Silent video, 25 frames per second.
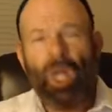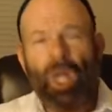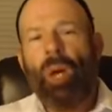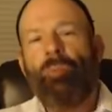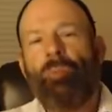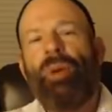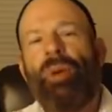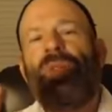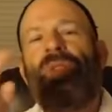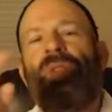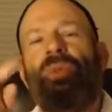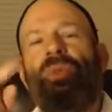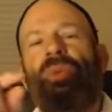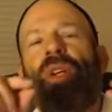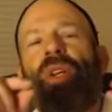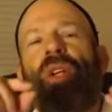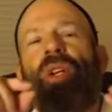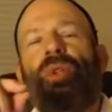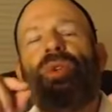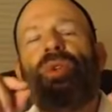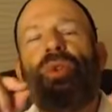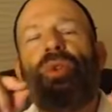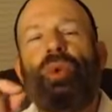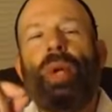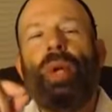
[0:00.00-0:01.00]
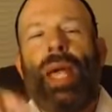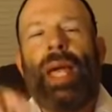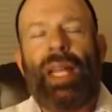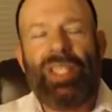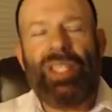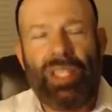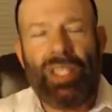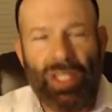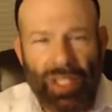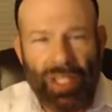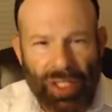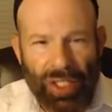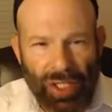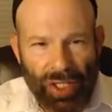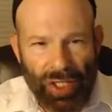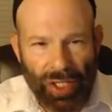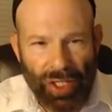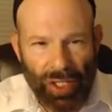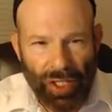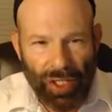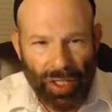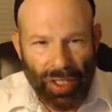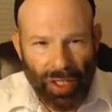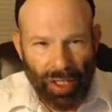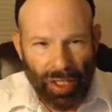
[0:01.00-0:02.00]
But the real true essence,
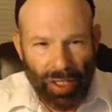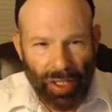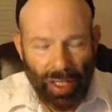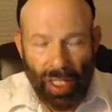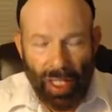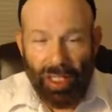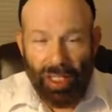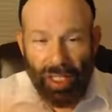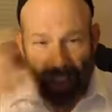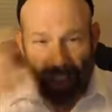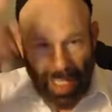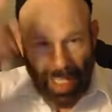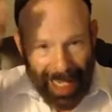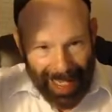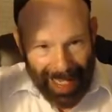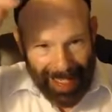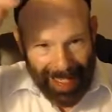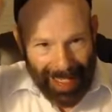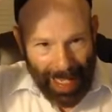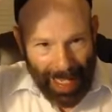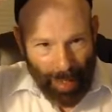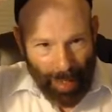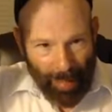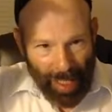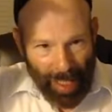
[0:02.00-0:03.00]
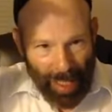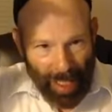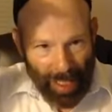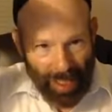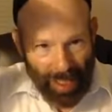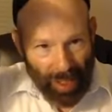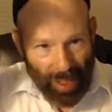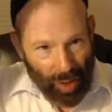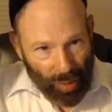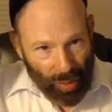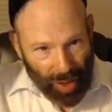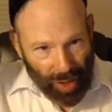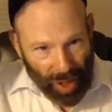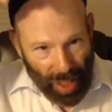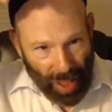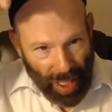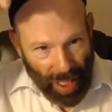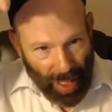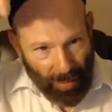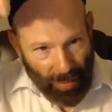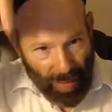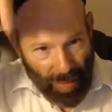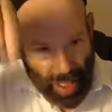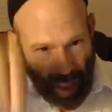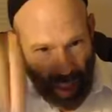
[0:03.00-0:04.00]
that's the Adamic essence which
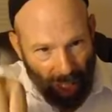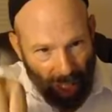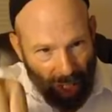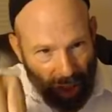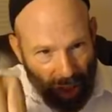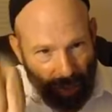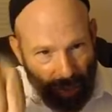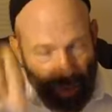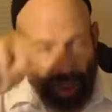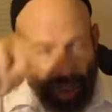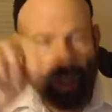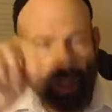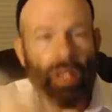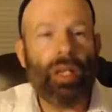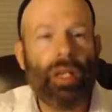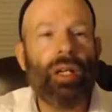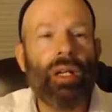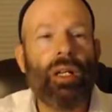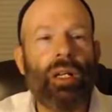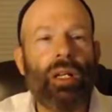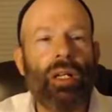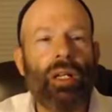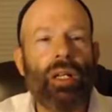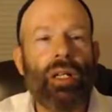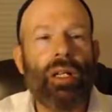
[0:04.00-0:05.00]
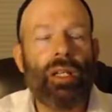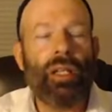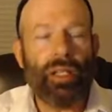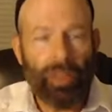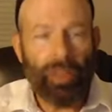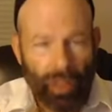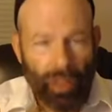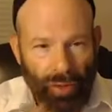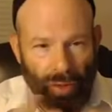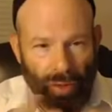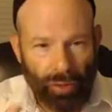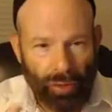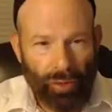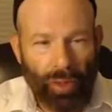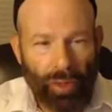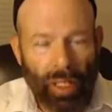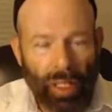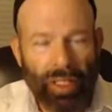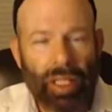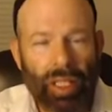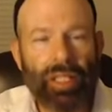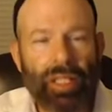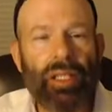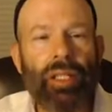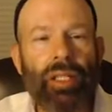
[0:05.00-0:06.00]
came into here, it's our true
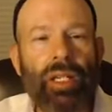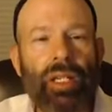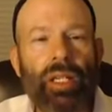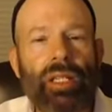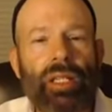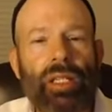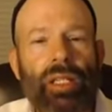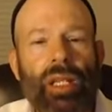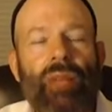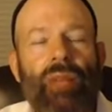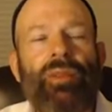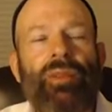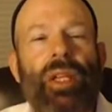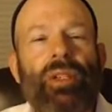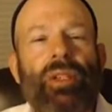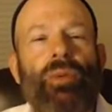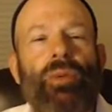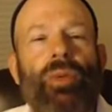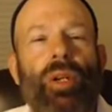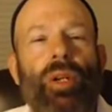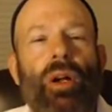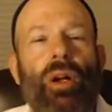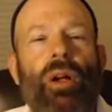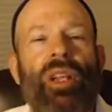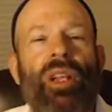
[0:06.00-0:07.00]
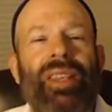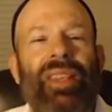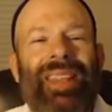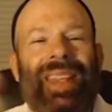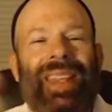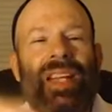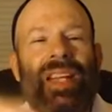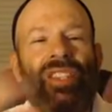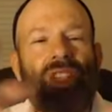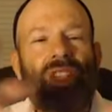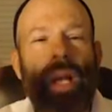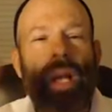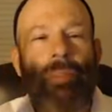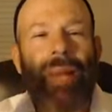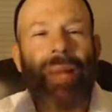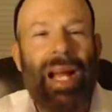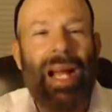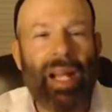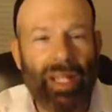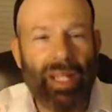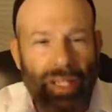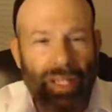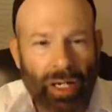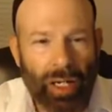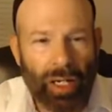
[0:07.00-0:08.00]
identity and self, that's what we call
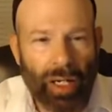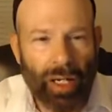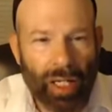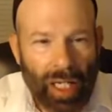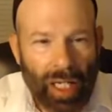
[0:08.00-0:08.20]
neshama in our